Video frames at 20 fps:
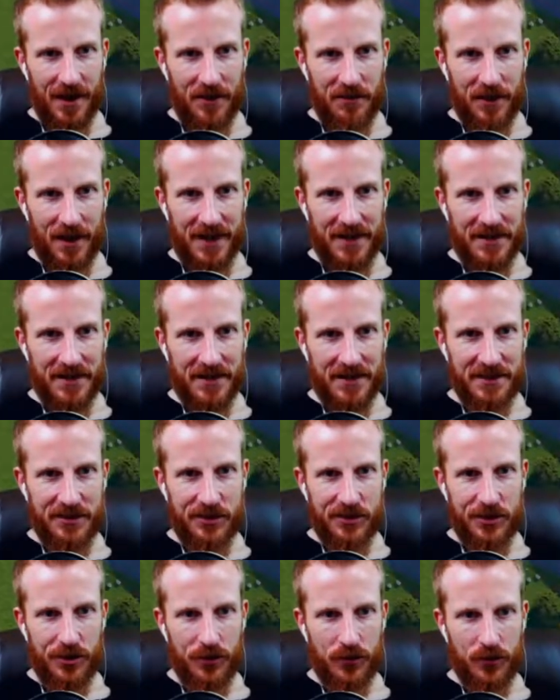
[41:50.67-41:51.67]
We added
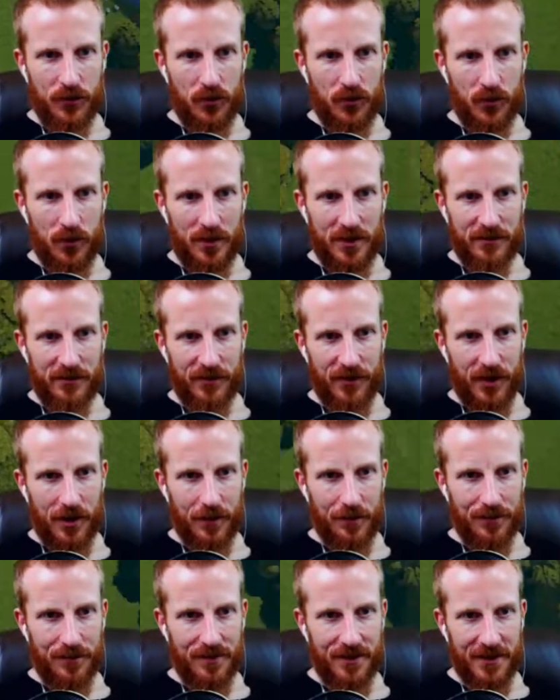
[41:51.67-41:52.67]
in 2 wheat farms.